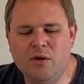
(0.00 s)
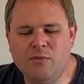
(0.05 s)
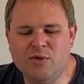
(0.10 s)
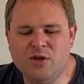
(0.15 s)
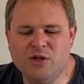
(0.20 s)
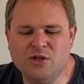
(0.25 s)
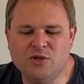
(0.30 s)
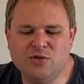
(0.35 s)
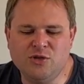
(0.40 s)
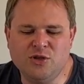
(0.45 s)

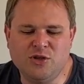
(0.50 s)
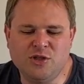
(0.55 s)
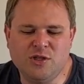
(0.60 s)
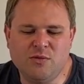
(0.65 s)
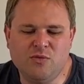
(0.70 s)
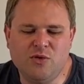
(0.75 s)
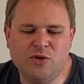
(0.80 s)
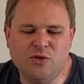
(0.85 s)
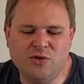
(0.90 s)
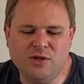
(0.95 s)
because those are
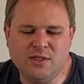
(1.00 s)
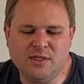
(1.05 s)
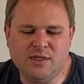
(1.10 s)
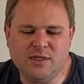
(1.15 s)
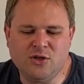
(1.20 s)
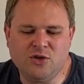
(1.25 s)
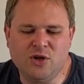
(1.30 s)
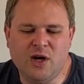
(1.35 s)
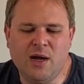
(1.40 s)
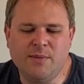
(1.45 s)
some
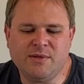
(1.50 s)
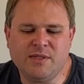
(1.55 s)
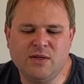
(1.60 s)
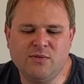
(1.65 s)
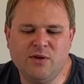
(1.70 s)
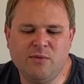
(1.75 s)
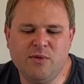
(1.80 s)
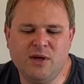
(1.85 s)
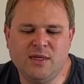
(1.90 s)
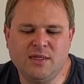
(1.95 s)
realistic drops
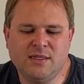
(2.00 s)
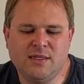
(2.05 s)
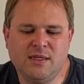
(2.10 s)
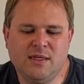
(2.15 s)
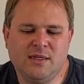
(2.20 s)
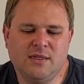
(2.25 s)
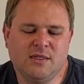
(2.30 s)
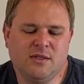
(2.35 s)
that we might see.